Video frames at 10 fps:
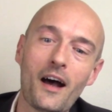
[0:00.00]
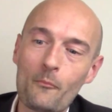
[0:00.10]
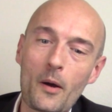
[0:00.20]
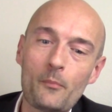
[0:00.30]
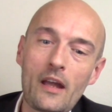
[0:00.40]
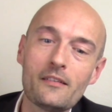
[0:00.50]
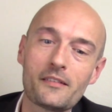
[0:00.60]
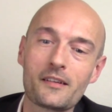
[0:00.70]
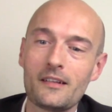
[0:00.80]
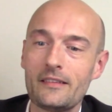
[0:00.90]
But
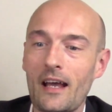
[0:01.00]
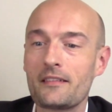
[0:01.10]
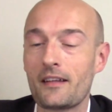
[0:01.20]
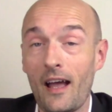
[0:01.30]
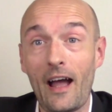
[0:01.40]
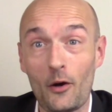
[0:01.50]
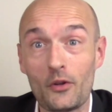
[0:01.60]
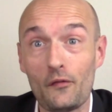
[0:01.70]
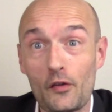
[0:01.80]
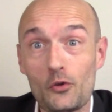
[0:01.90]
basically that's how
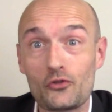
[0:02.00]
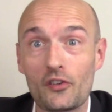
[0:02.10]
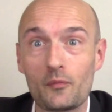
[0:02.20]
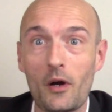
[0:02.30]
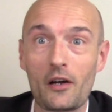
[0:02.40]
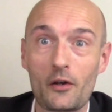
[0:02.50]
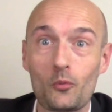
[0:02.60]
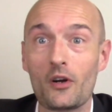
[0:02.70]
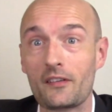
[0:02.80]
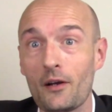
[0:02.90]
the futures market
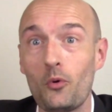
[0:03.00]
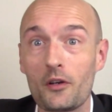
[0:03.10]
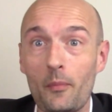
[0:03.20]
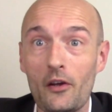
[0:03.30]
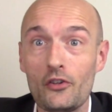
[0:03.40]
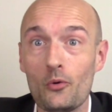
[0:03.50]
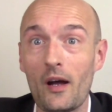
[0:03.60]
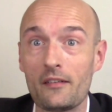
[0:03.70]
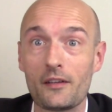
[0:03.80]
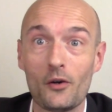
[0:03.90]
works. Now what about
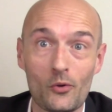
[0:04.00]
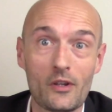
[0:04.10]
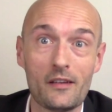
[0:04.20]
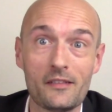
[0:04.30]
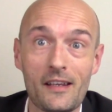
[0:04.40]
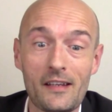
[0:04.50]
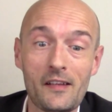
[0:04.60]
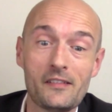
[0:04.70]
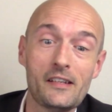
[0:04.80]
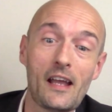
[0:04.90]
USO, the
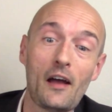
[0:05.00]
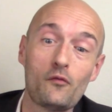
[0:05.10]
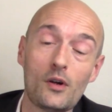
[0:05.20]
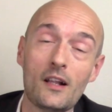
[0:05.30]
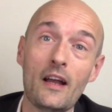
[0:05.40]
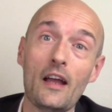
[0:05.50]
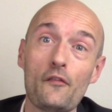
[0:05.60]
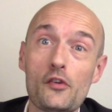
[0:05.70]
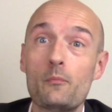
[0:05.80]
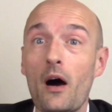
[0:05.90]
ETF? Well,
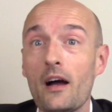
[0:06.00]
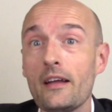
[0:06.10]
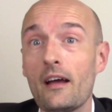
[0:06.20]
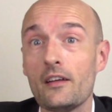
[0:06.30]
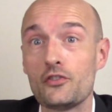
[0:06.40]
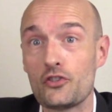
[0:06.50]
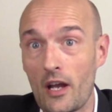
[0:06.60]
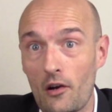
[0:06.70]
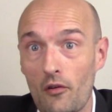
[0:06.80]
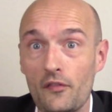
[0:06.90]
if you buy a
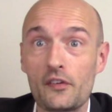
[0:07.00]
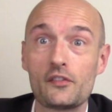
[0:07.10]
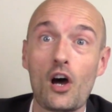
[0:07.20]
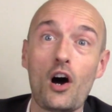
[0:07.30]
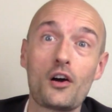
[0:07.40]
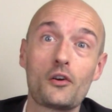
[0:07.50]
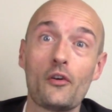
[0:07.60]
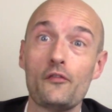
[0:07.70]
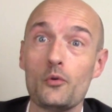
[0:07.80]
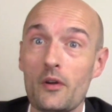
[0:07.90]
share of stock or
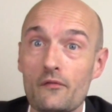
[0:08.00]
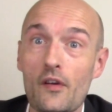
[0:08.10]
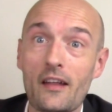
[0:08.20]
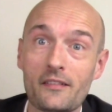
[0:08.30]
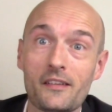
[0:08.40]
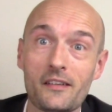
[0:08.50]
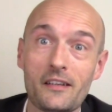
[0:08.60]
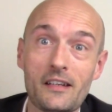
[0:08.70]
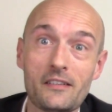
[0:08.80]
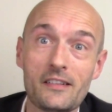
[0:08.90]
if you invest in an
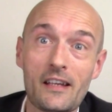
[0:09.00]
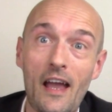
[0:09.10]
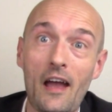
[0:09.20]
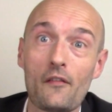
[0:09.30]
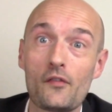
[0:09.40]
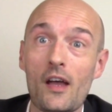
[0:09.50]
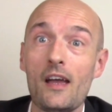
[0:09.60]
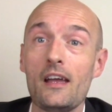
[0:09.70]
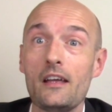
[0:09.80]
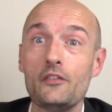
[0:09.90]
ETF
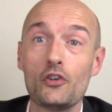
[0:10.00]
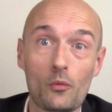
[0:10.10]
in your